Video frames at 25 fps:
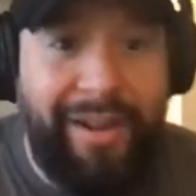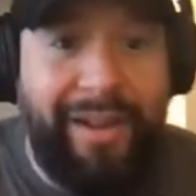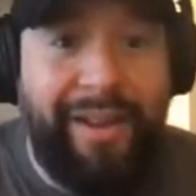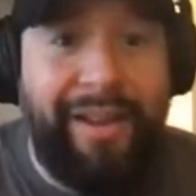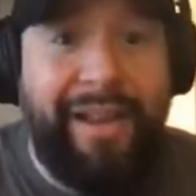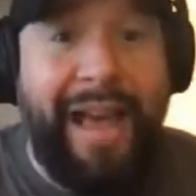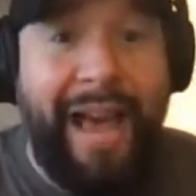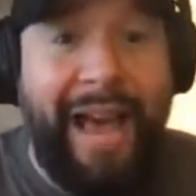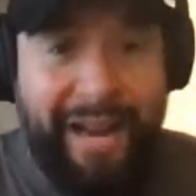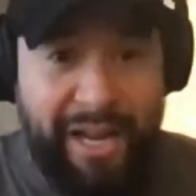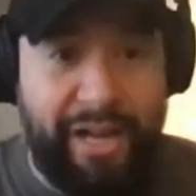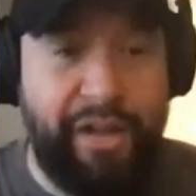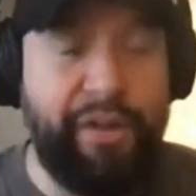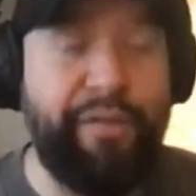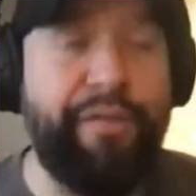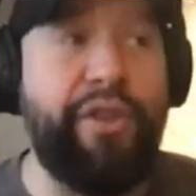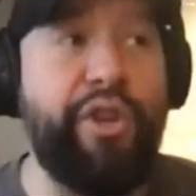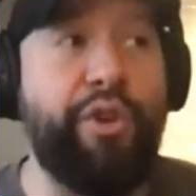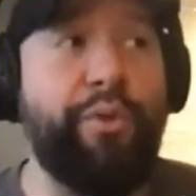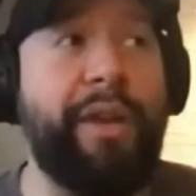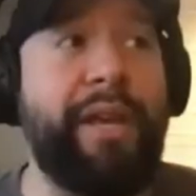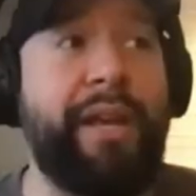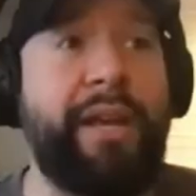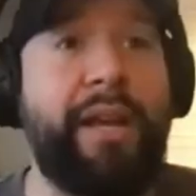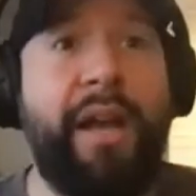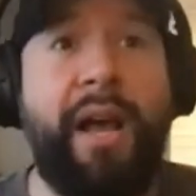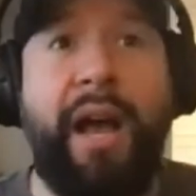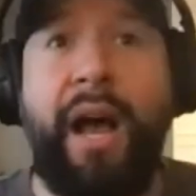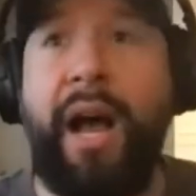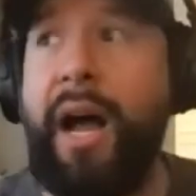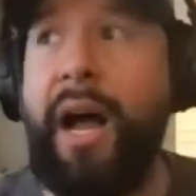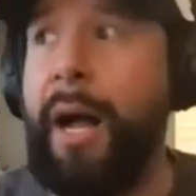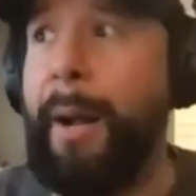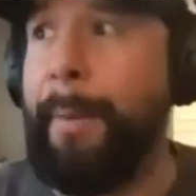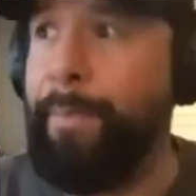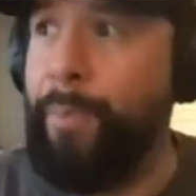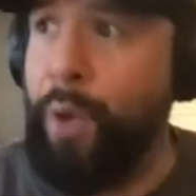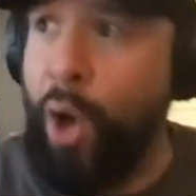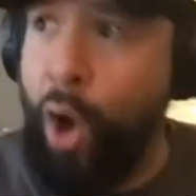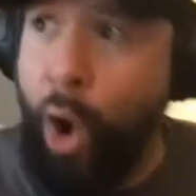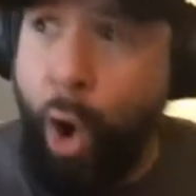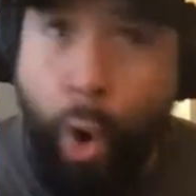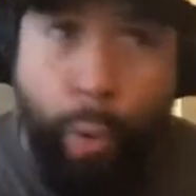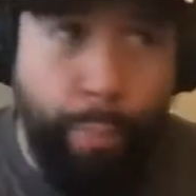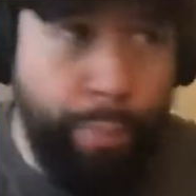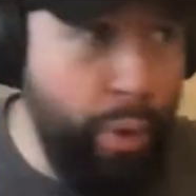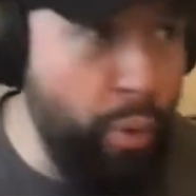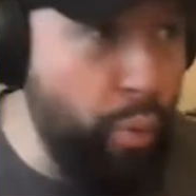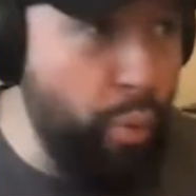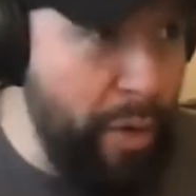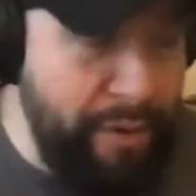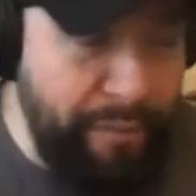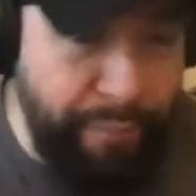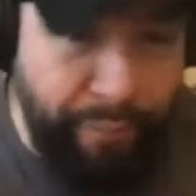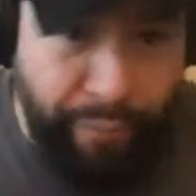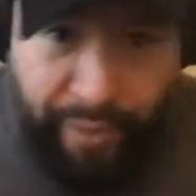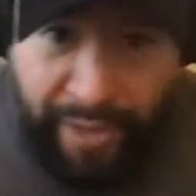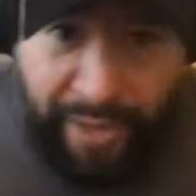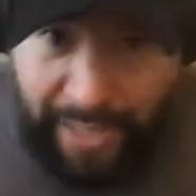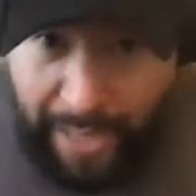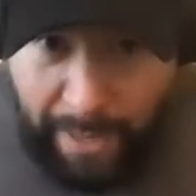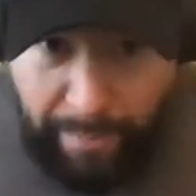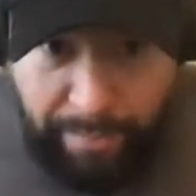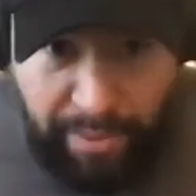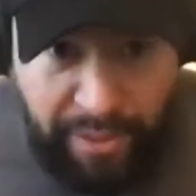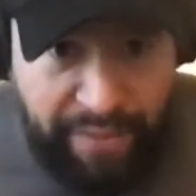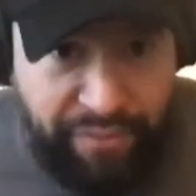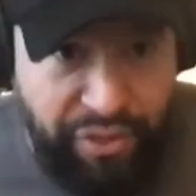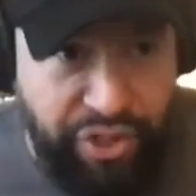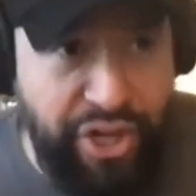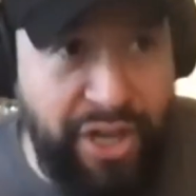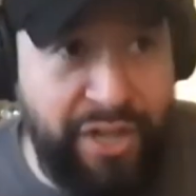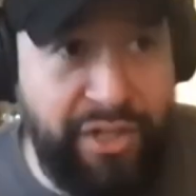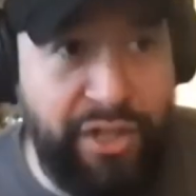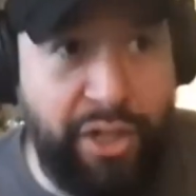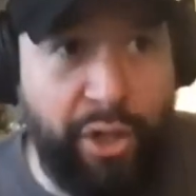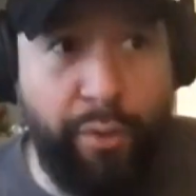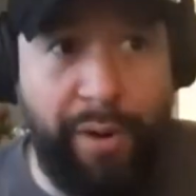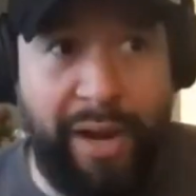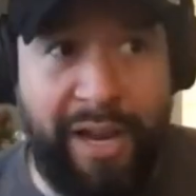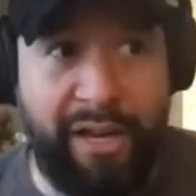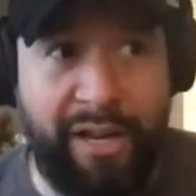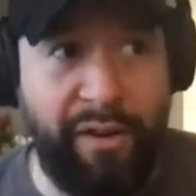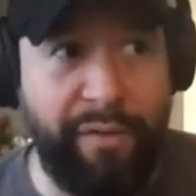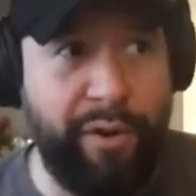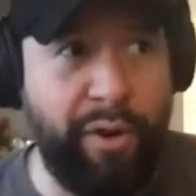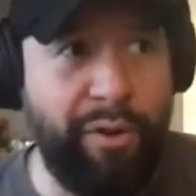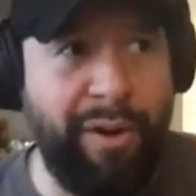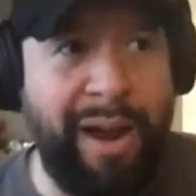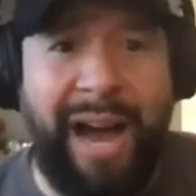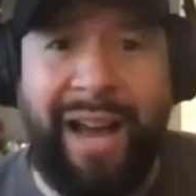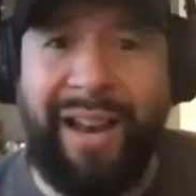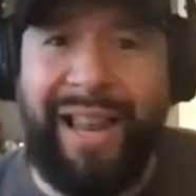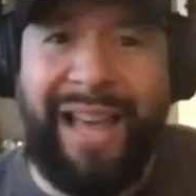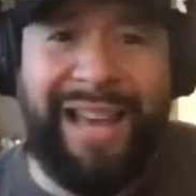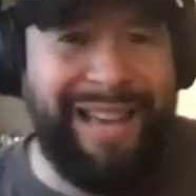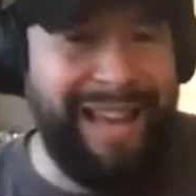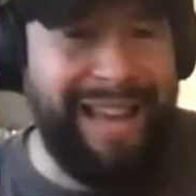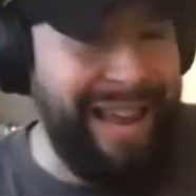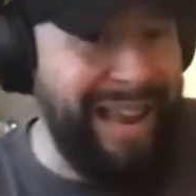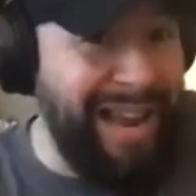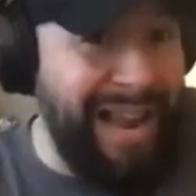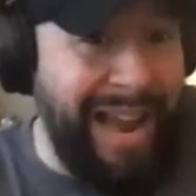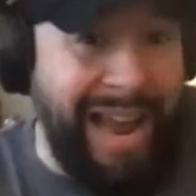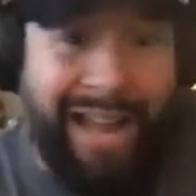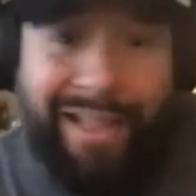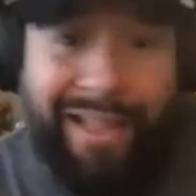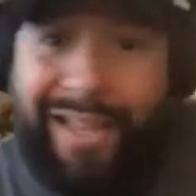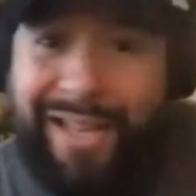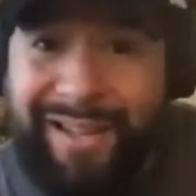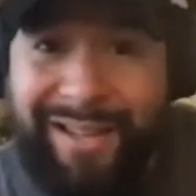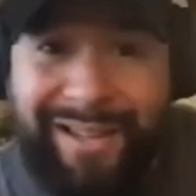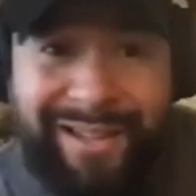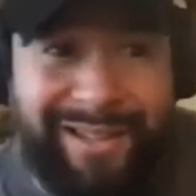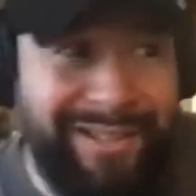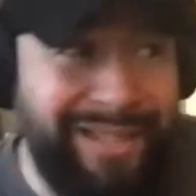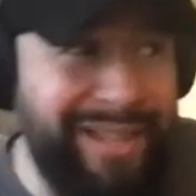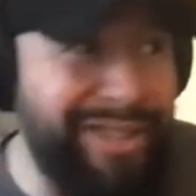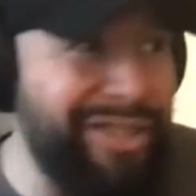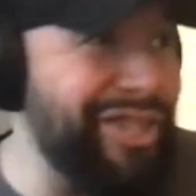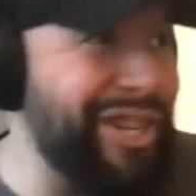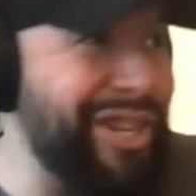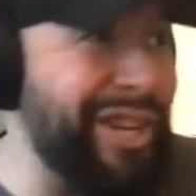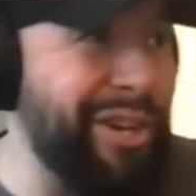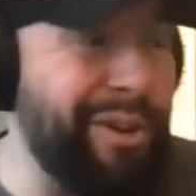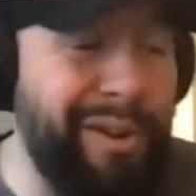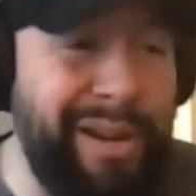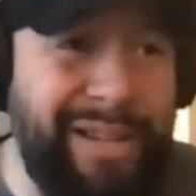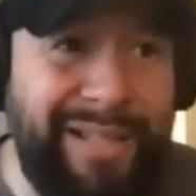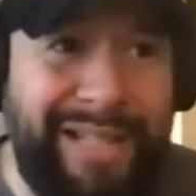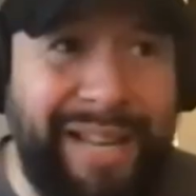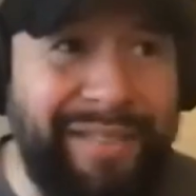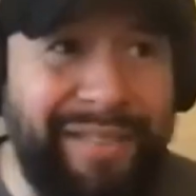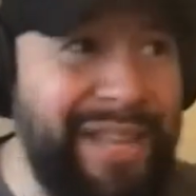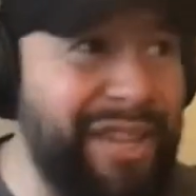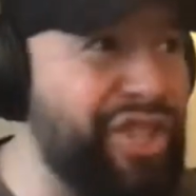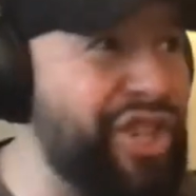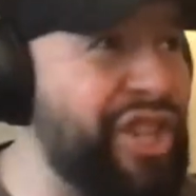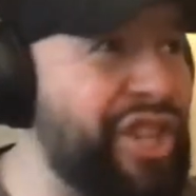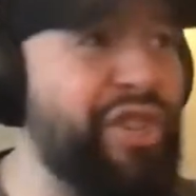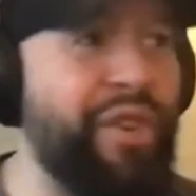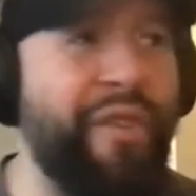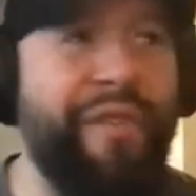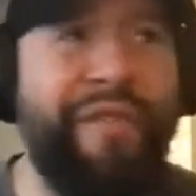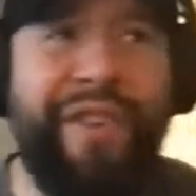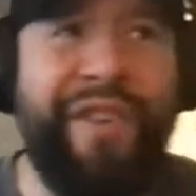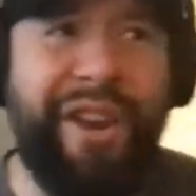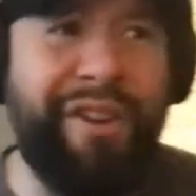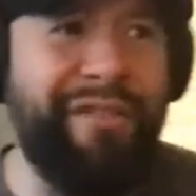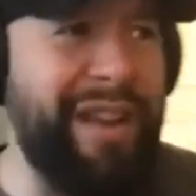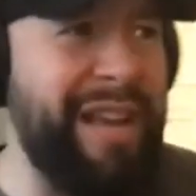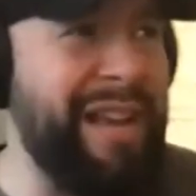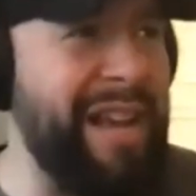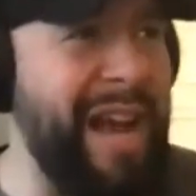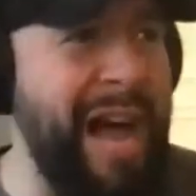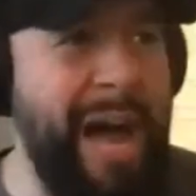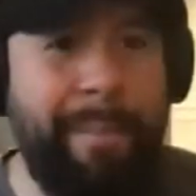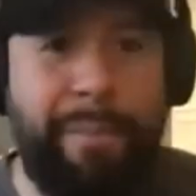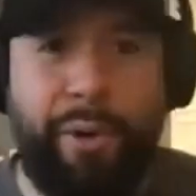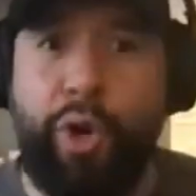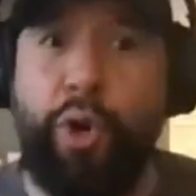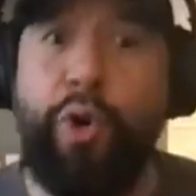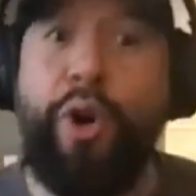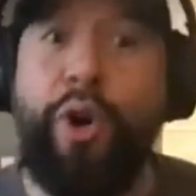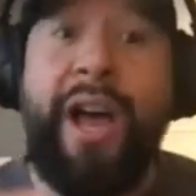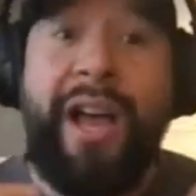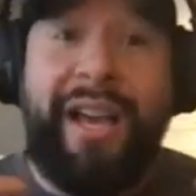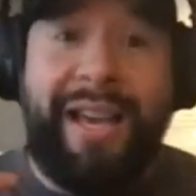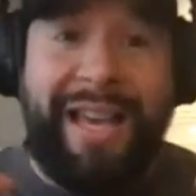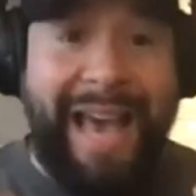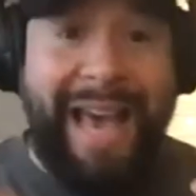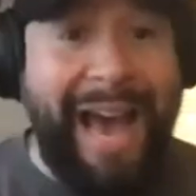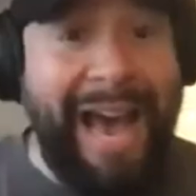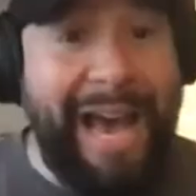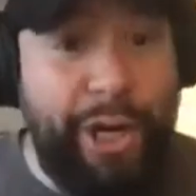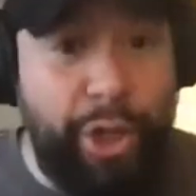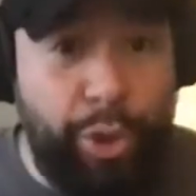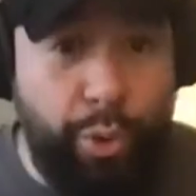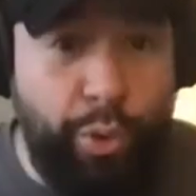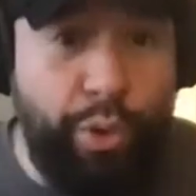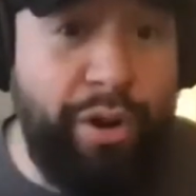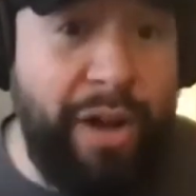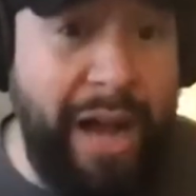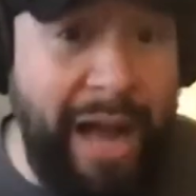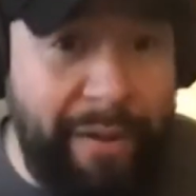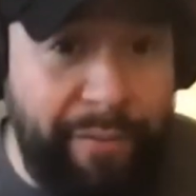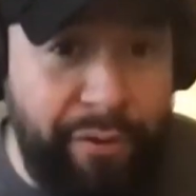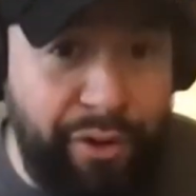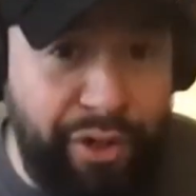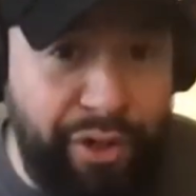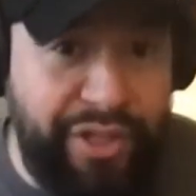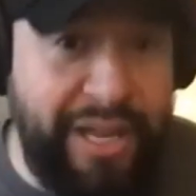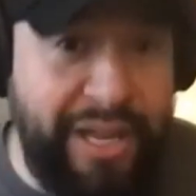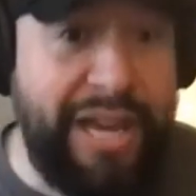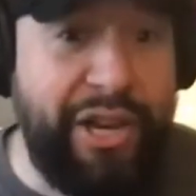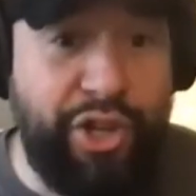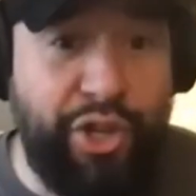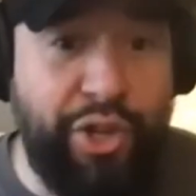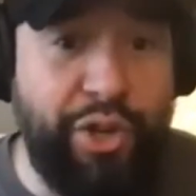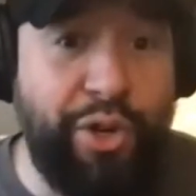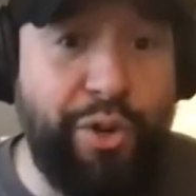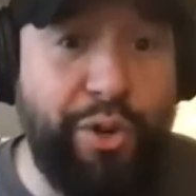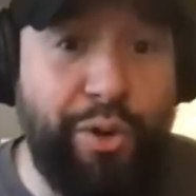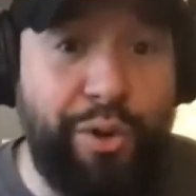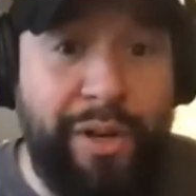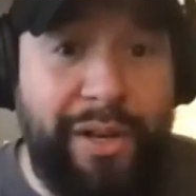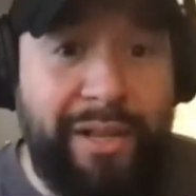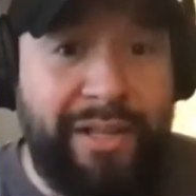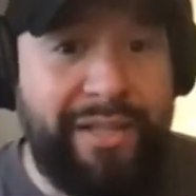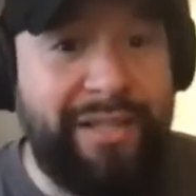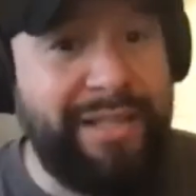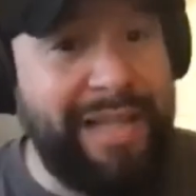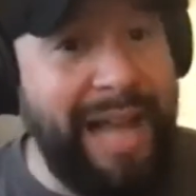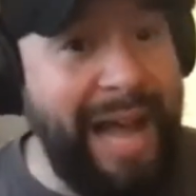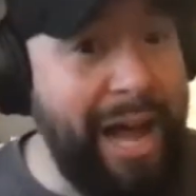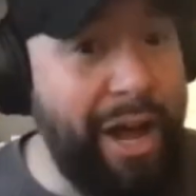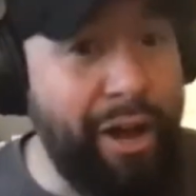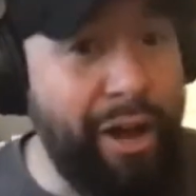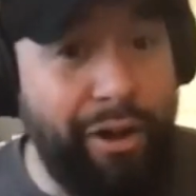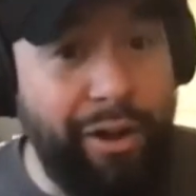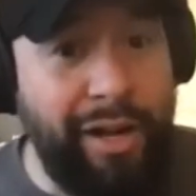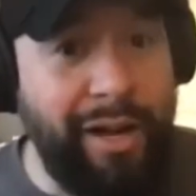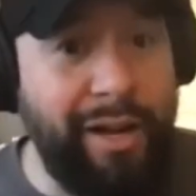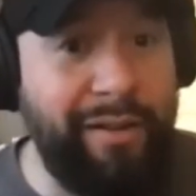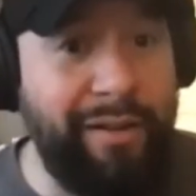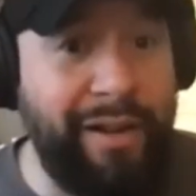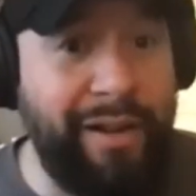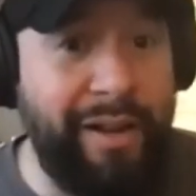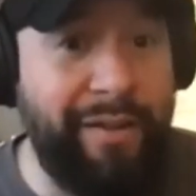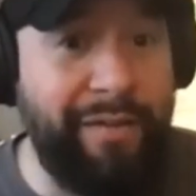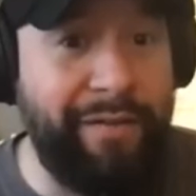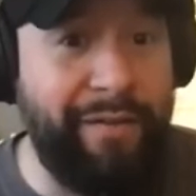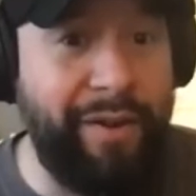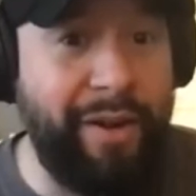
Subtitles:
at interviewing. Oprah Winfrey, I believe she's a great interviewer. I like Ellen DeGeneres. I think she's a very comical, casual, conversational style of